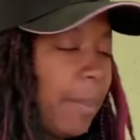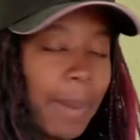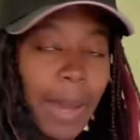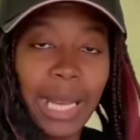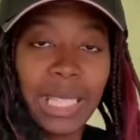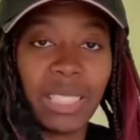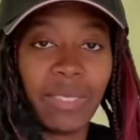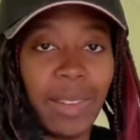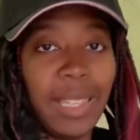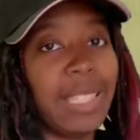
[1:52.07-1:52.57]

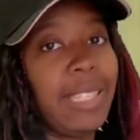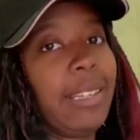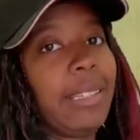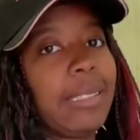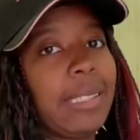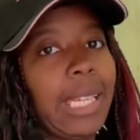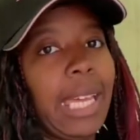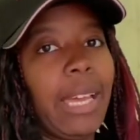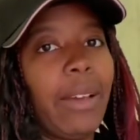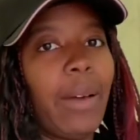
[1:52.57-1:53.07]
bags of Ease and
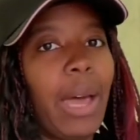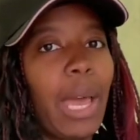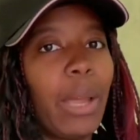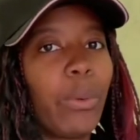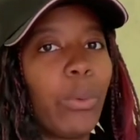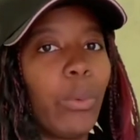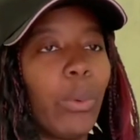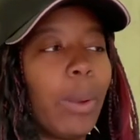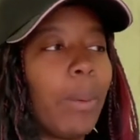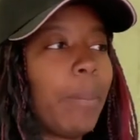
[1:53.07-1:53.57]
Excel
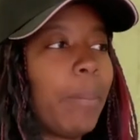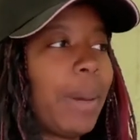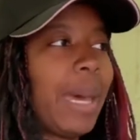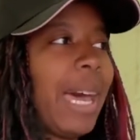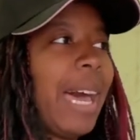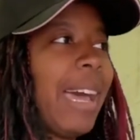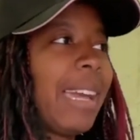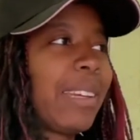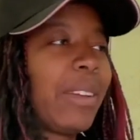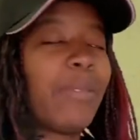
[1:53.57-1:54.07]
and 1
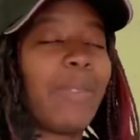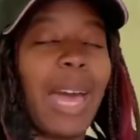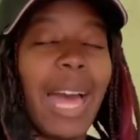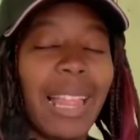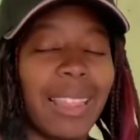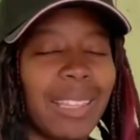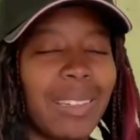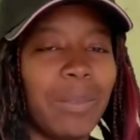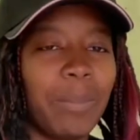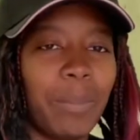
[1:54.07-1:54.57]
bag of
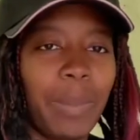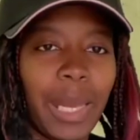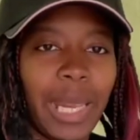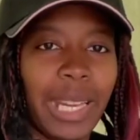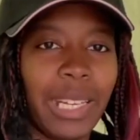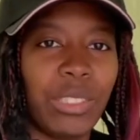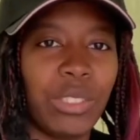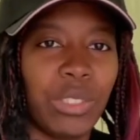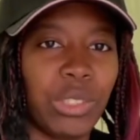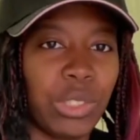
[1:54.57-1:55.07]
Allen &
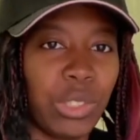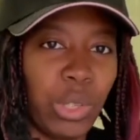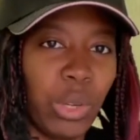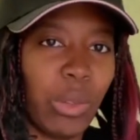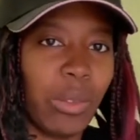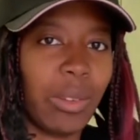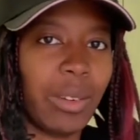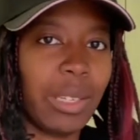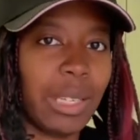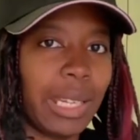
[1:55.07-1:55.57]
Page
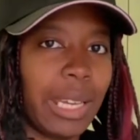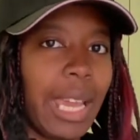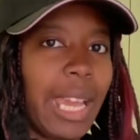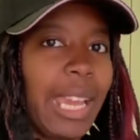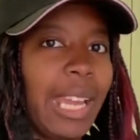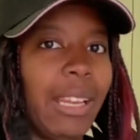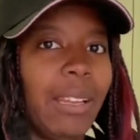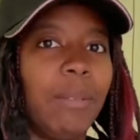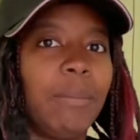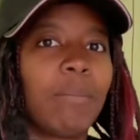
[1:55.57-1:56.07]
Soothe and
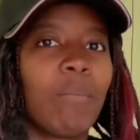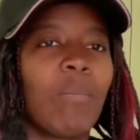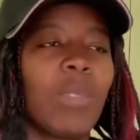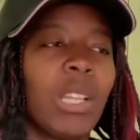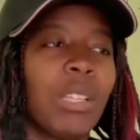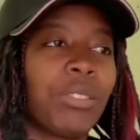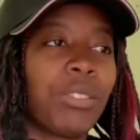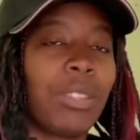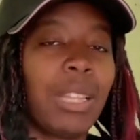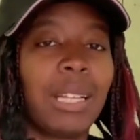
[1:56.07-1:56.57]
Gain.
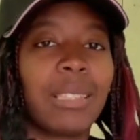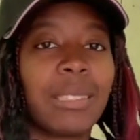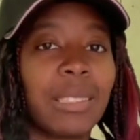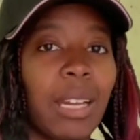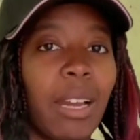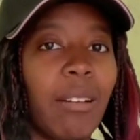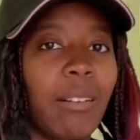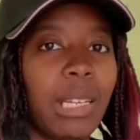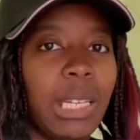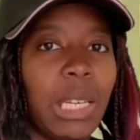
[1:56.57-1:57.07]
So that's
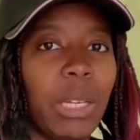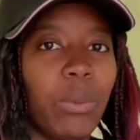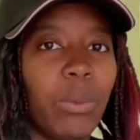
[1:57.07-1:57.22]
currently